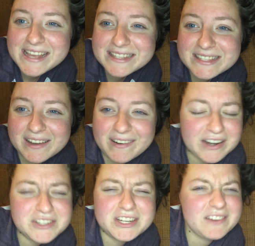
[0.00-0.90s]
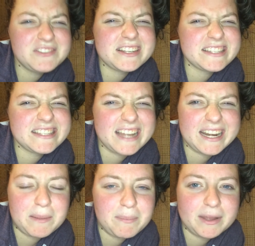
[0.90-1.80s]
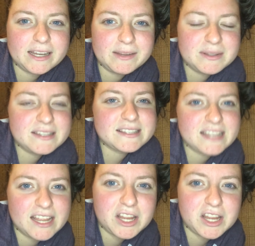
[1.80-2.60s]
so I should have just done it, but he was